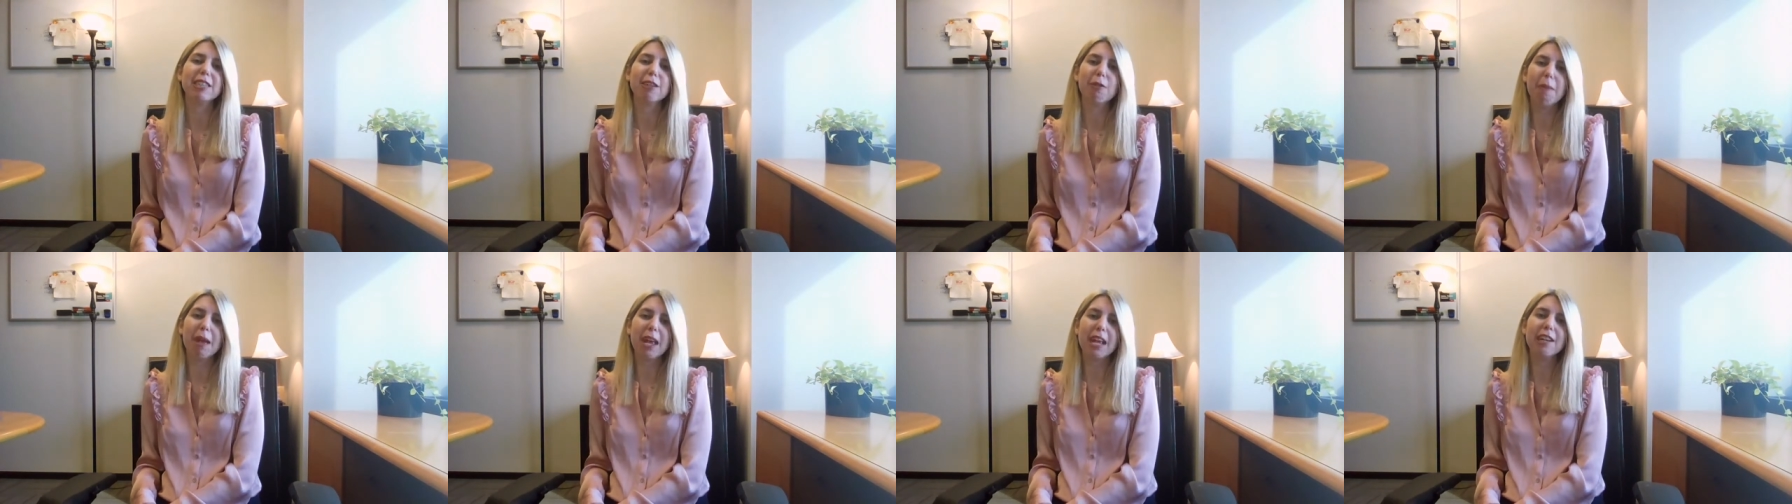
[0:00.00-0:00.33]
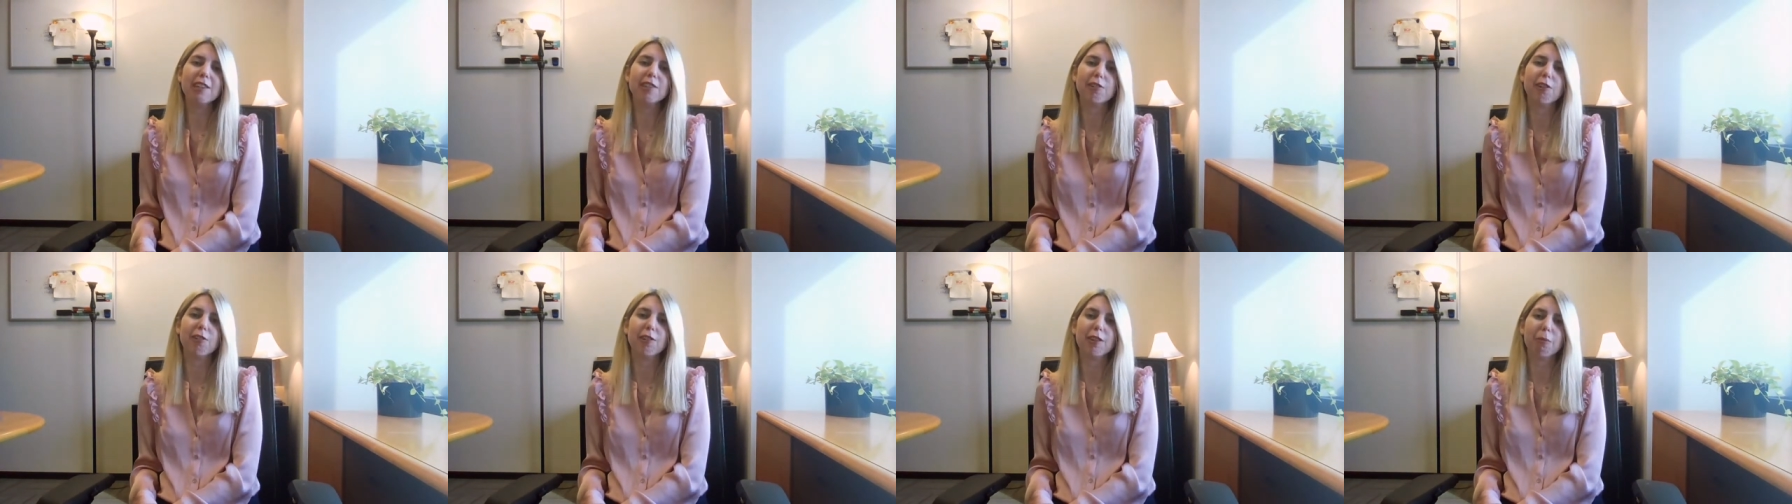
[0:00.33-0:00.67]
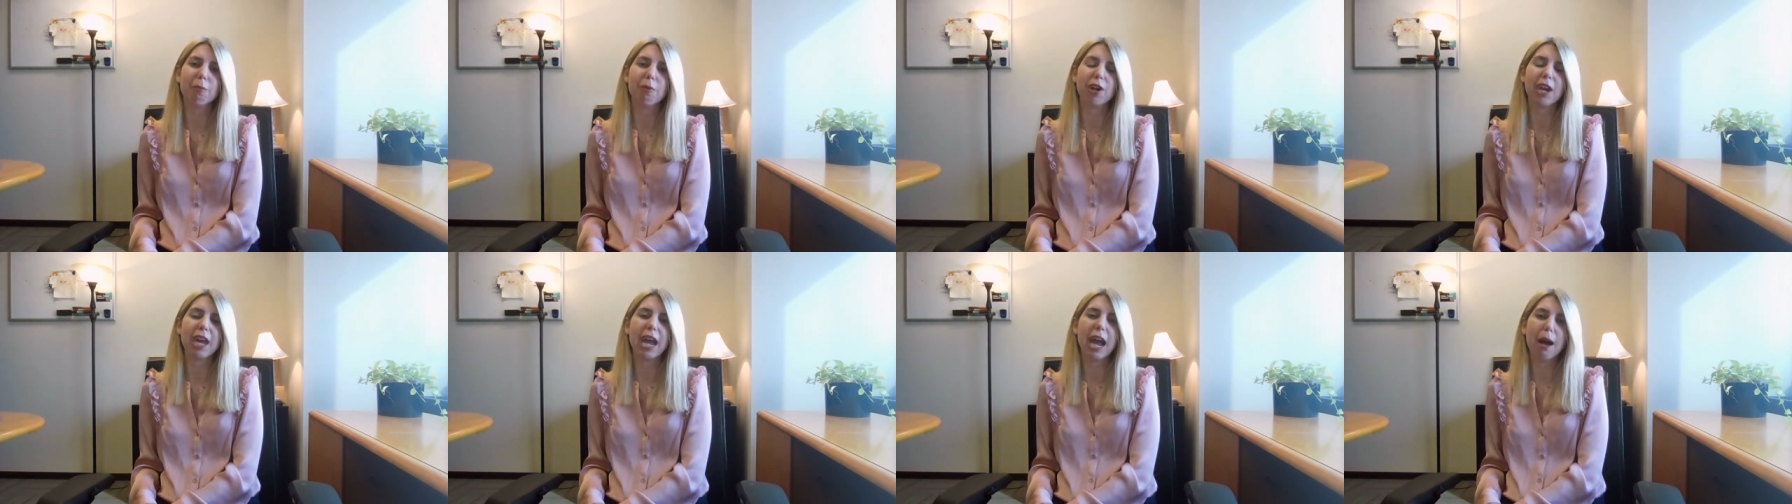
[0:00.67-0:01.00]
So making sure that
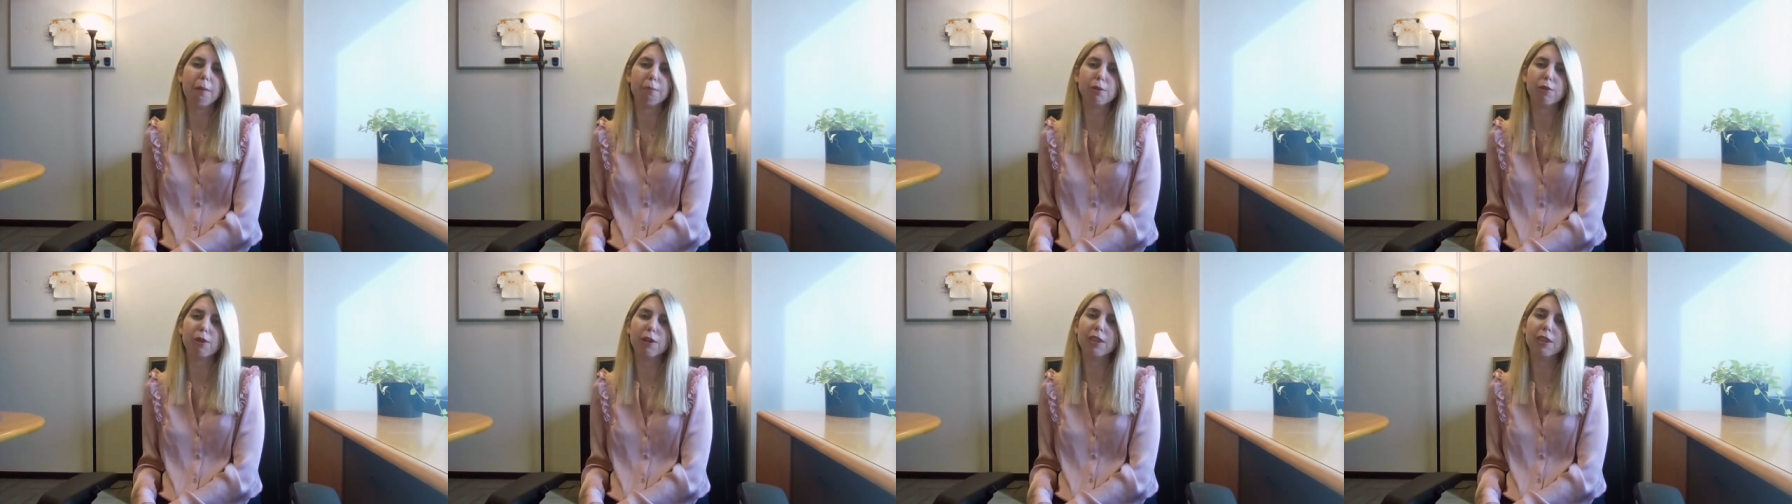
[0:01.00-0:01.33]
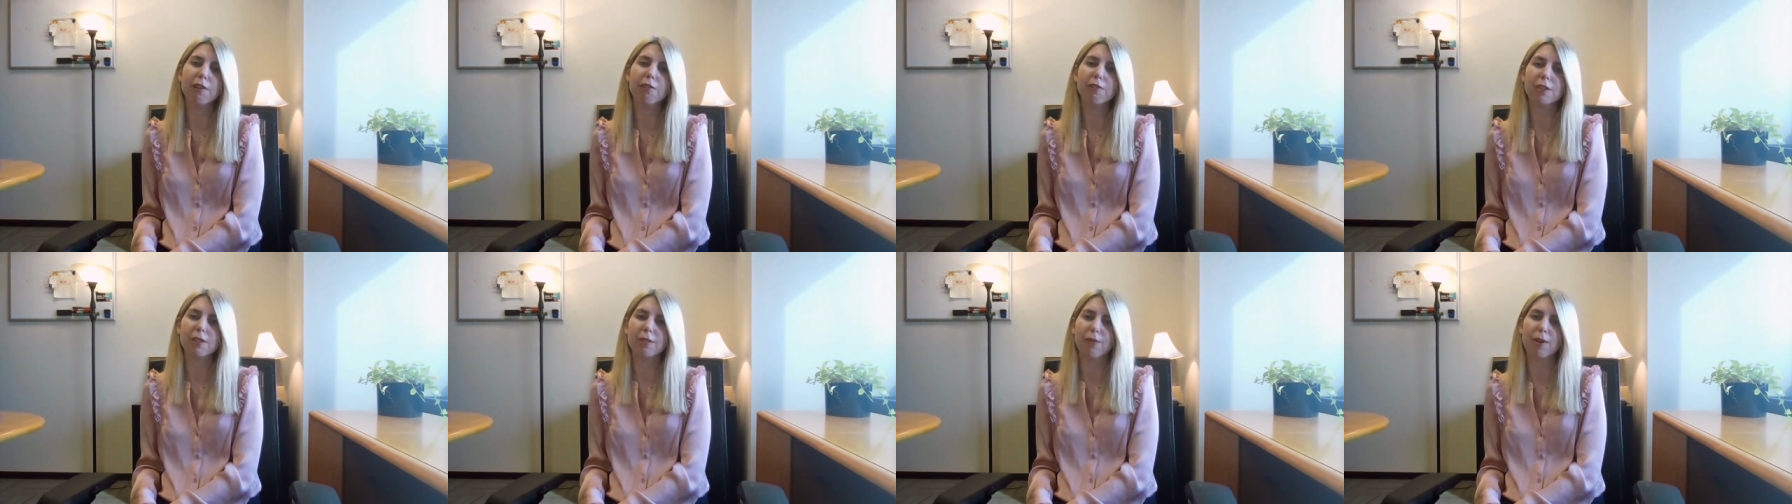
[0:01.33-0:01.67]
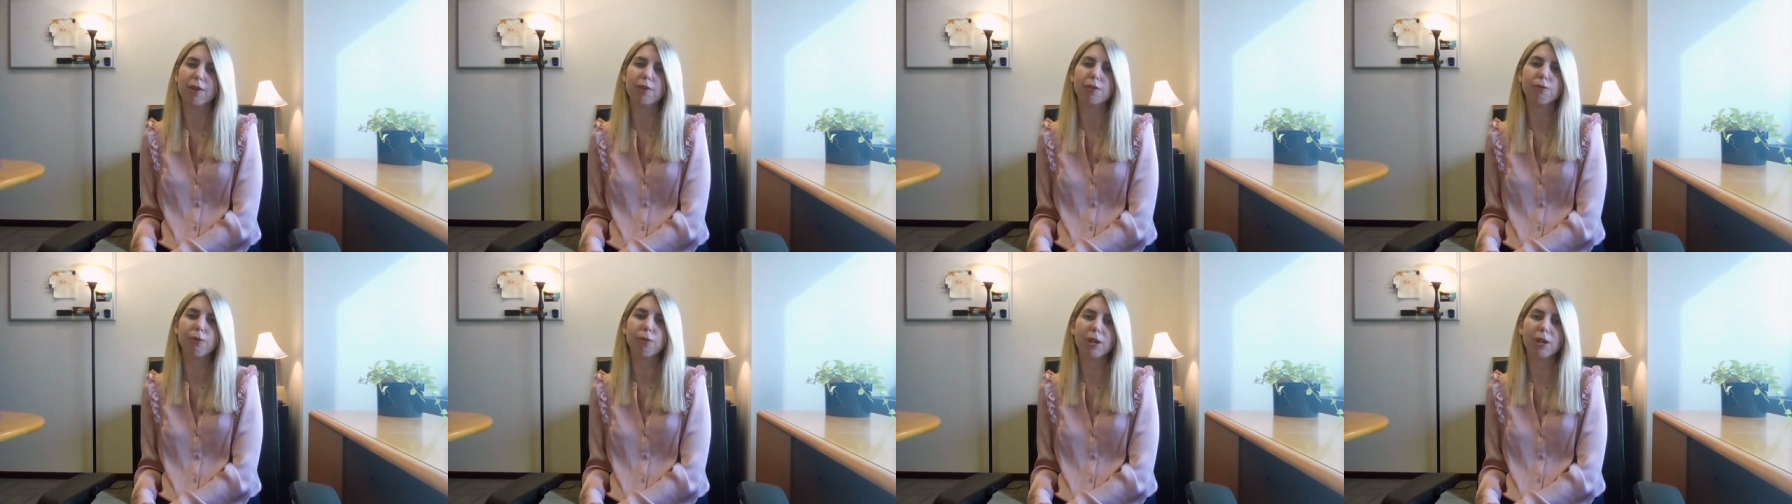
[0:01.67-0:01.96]
we're capturing those diverse